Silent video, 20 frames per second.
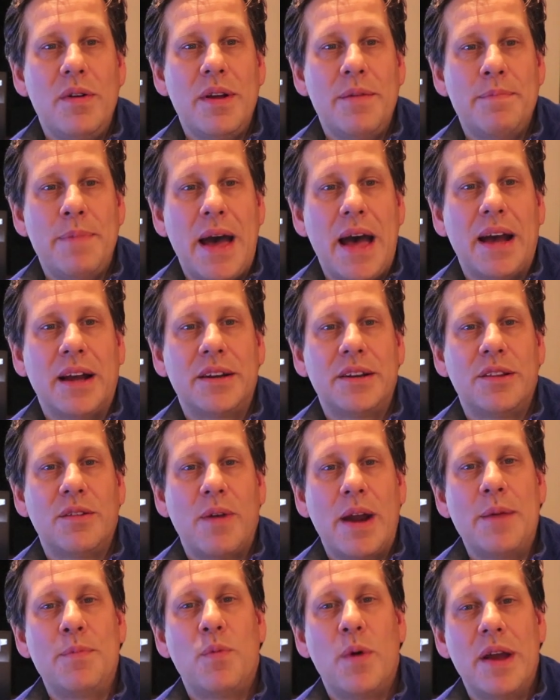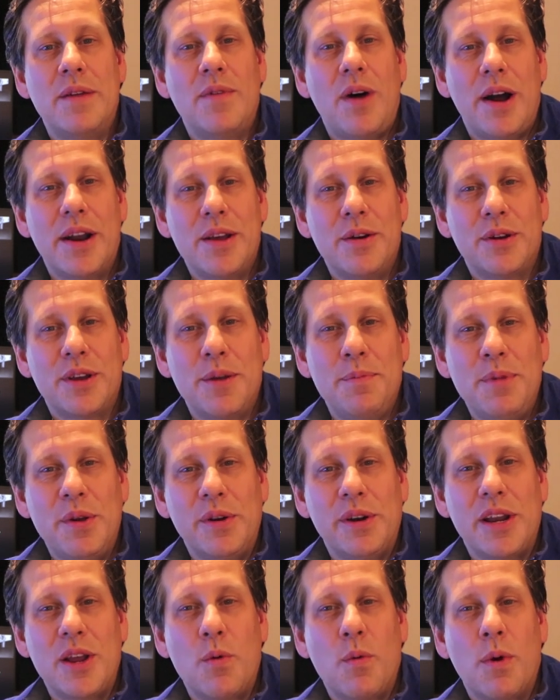Welcome back to the Ripewave Audio
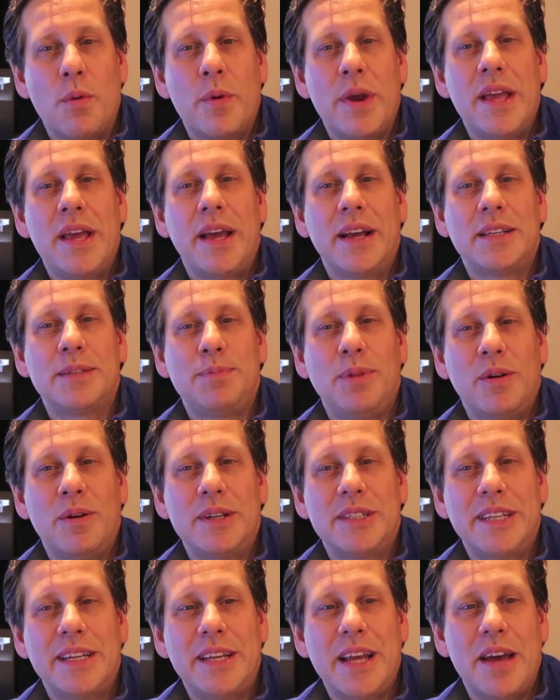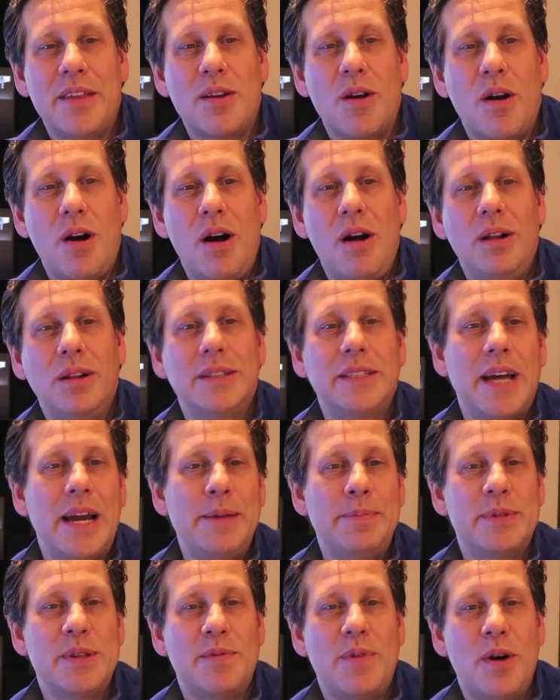community, where we explore together all
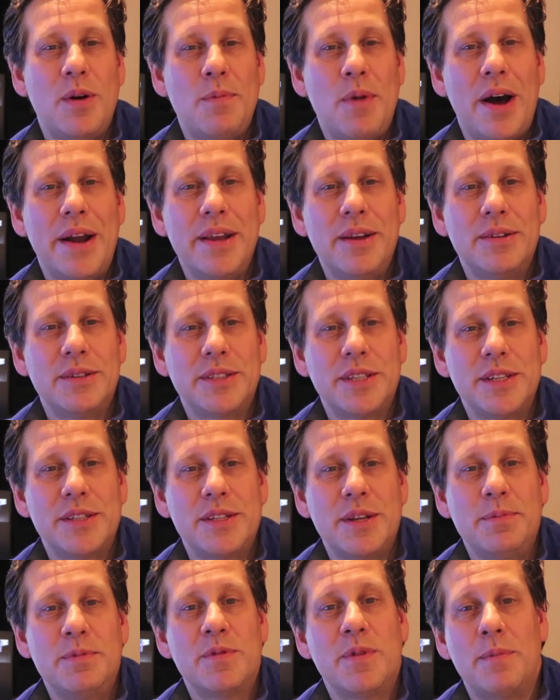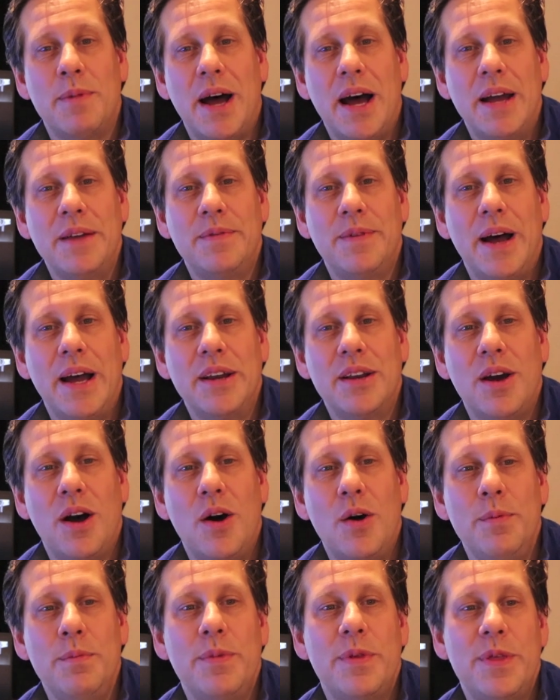types of home audio systems from hi fi to
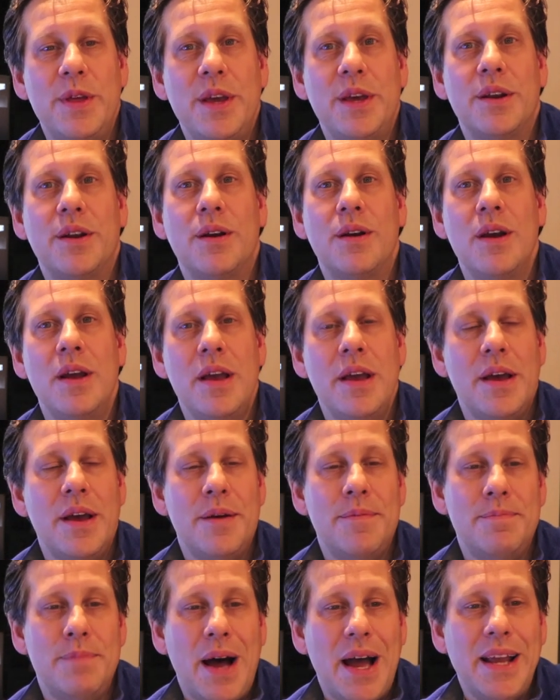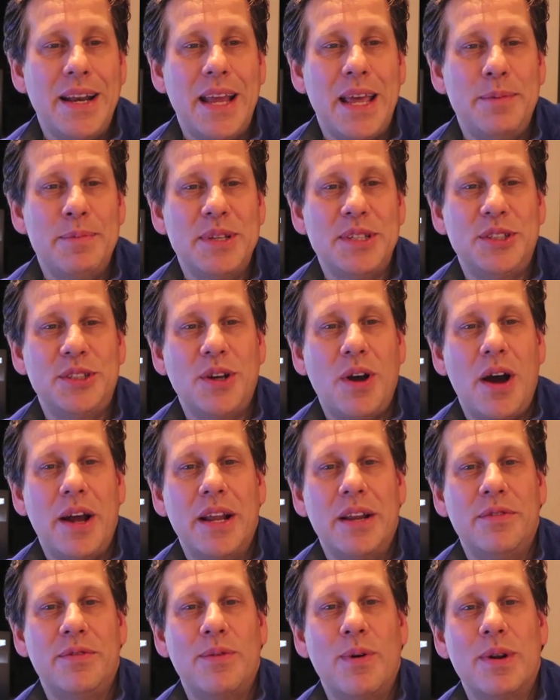home theater. My name is
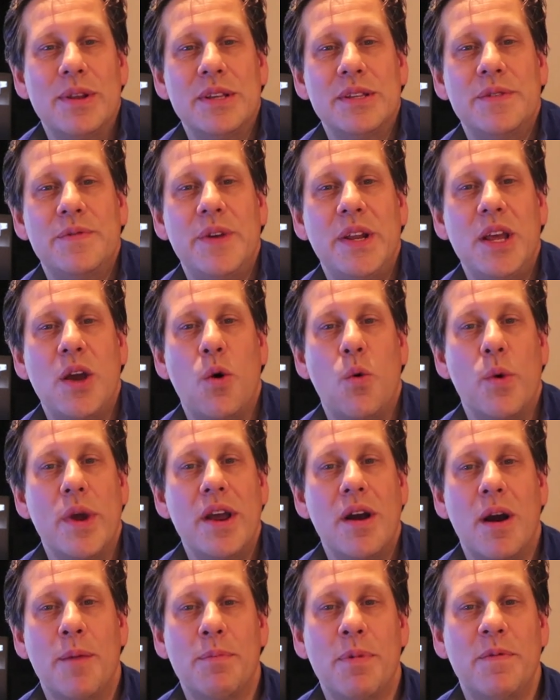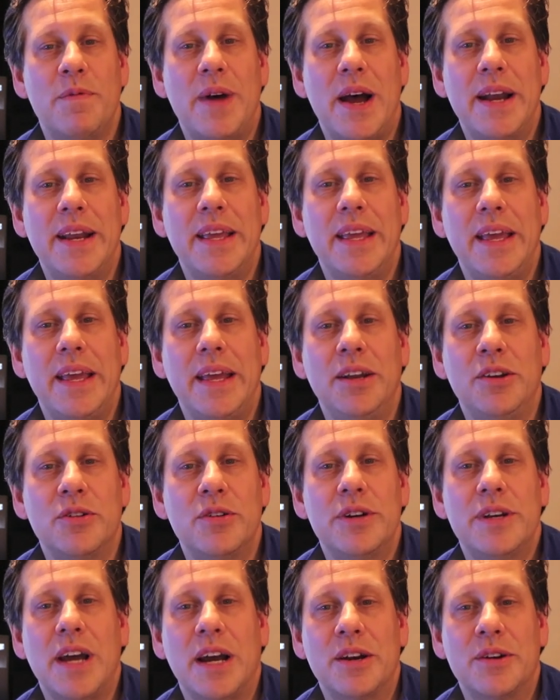John, and for this video, we are providing
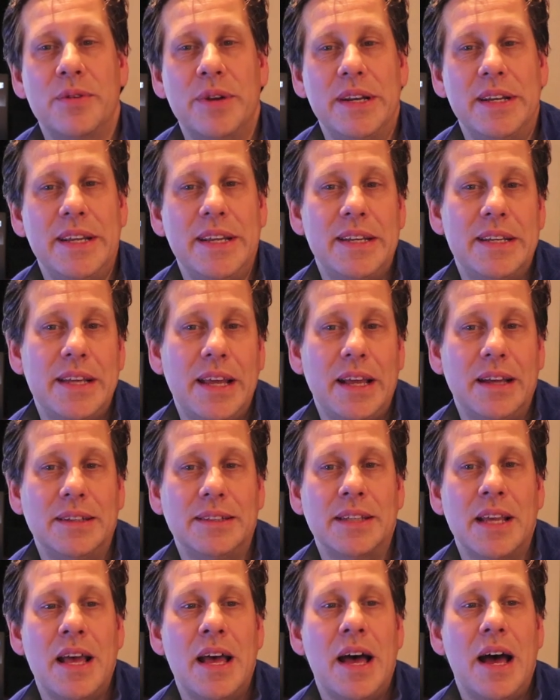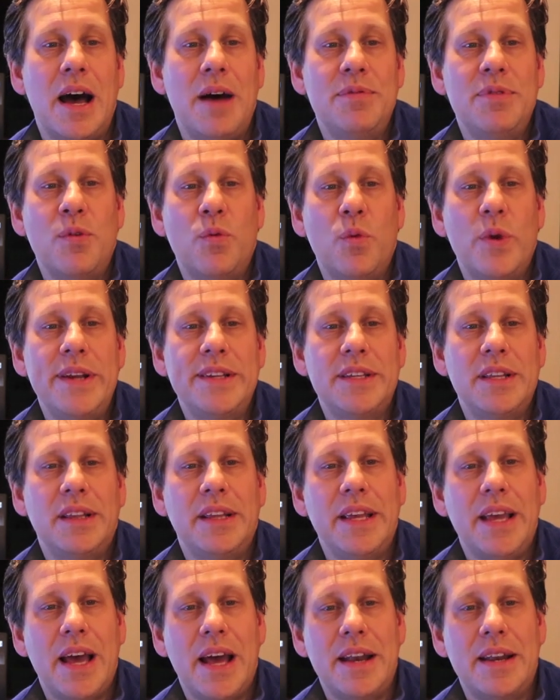introductory details of the
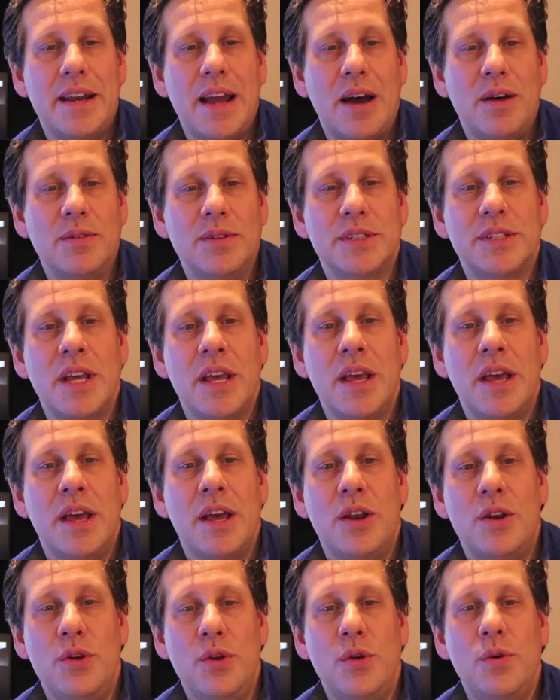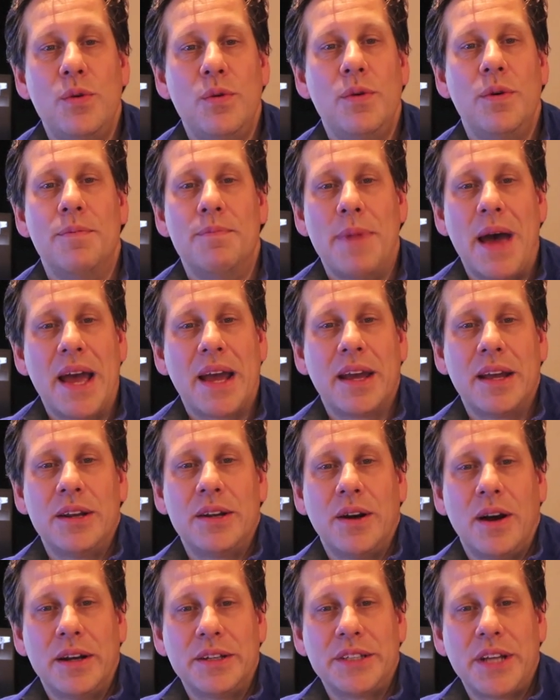recently announced new
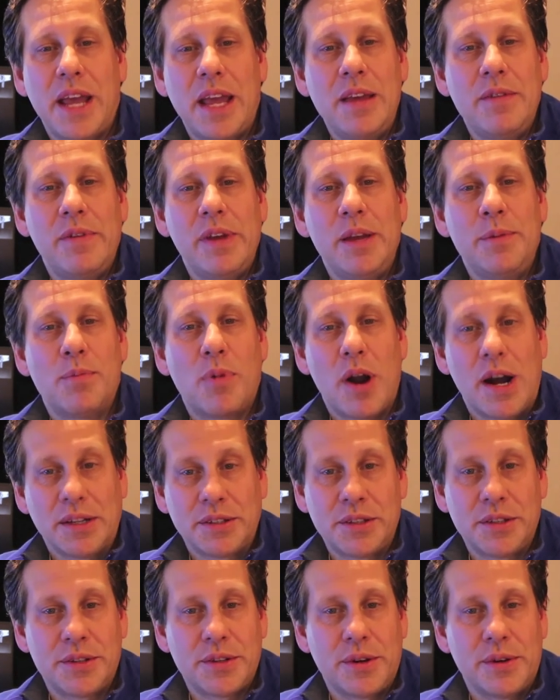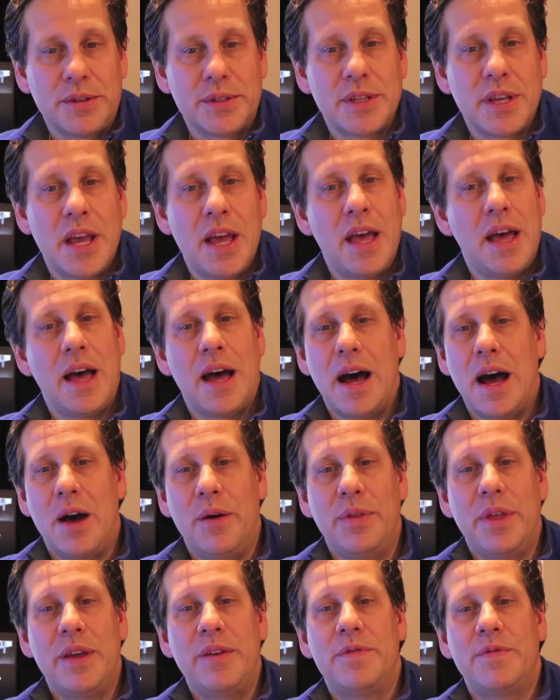McIntosh AV processors,
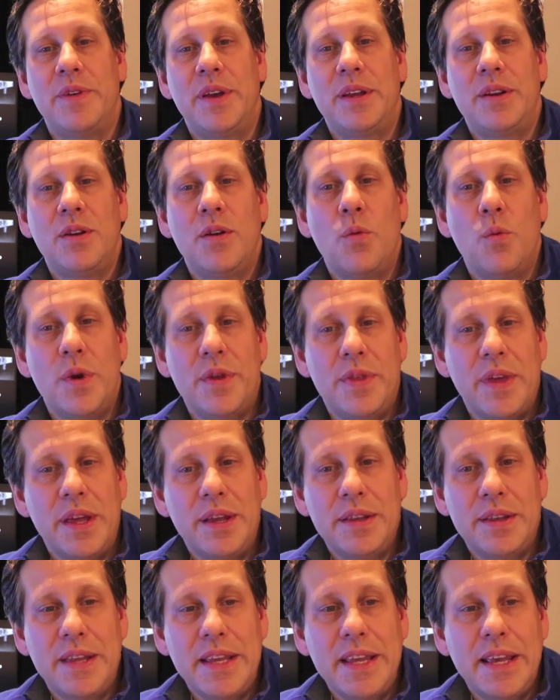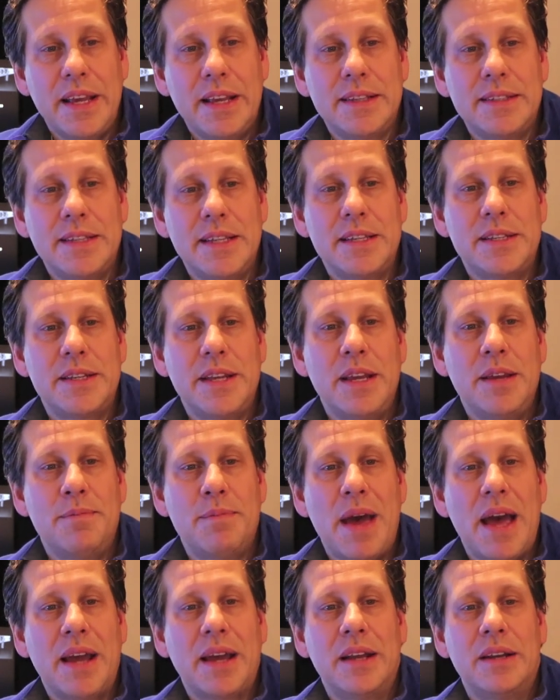how they fit within the existing
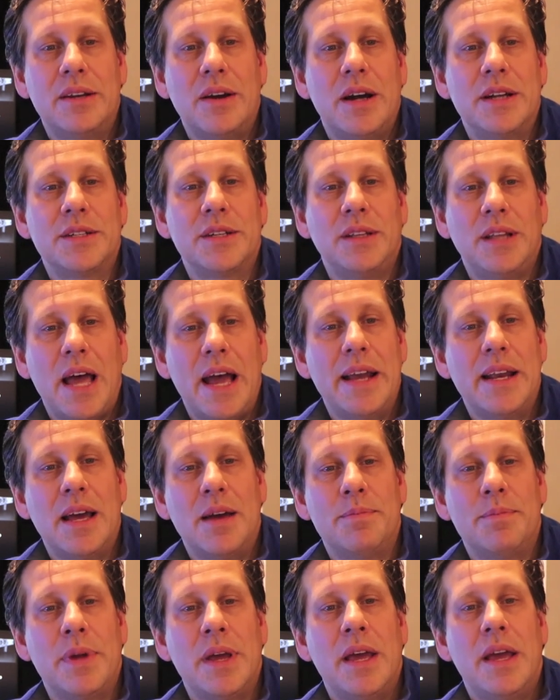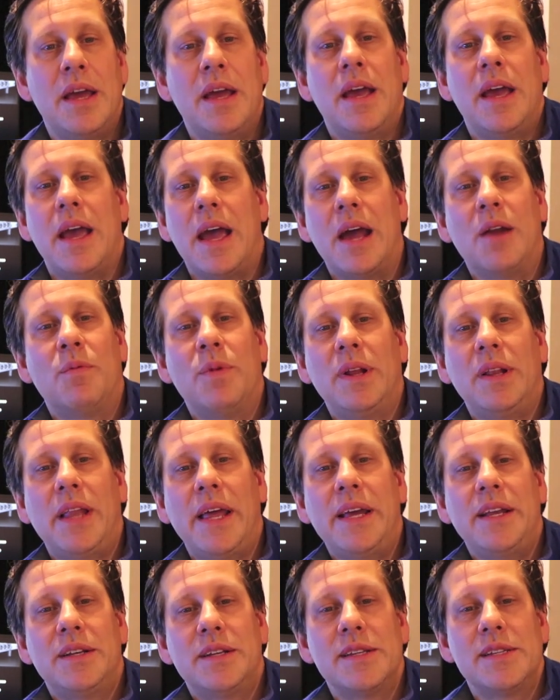McIntosh lineup, and
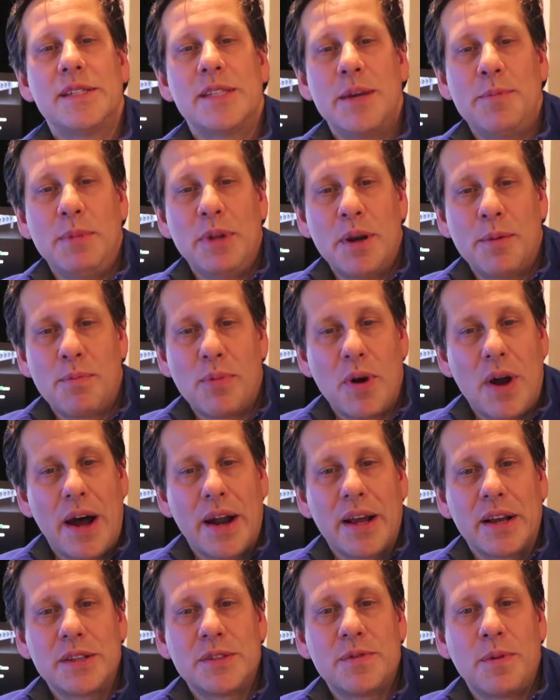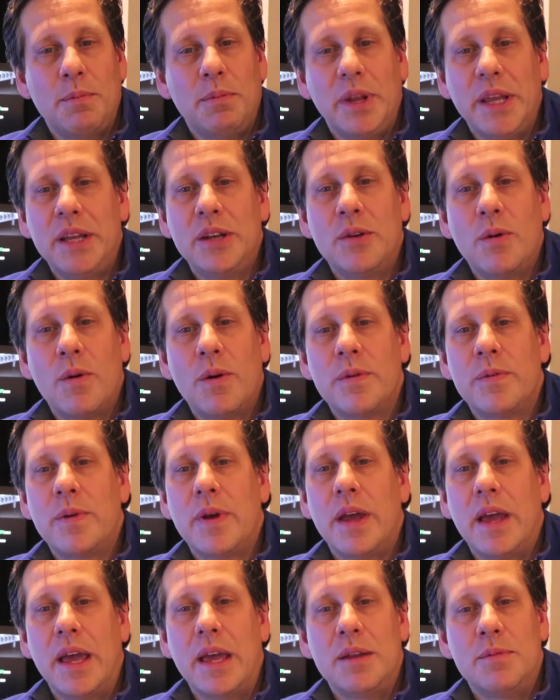relate to similar products from Lyngdorf
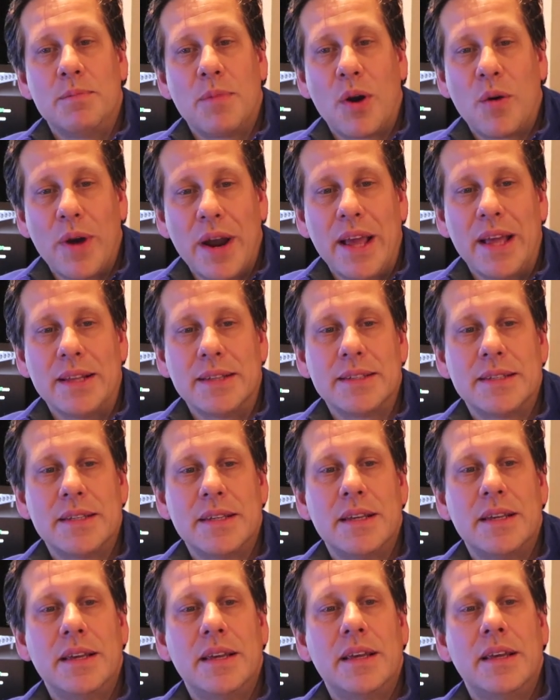and Marantz.